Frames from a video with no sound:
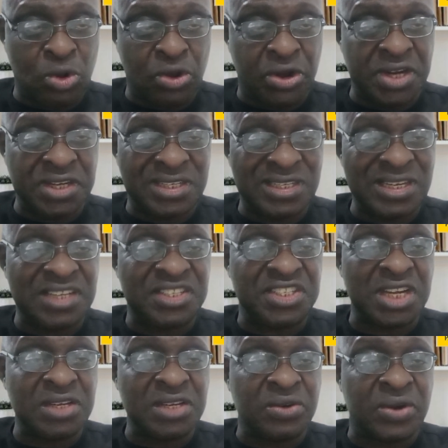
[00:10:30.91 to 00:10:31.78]
currency
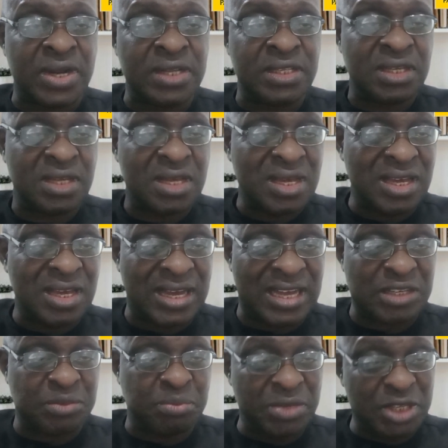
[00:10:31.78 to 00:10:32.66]
exchange rate. He
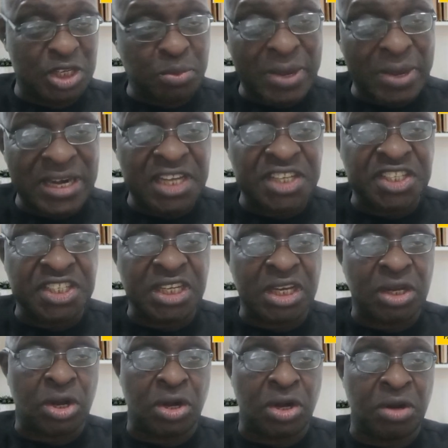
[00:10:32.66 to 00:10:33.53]
has mismanaged
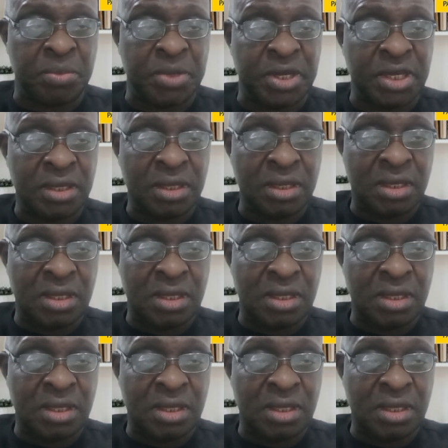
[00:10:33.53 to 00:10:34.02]
the economy.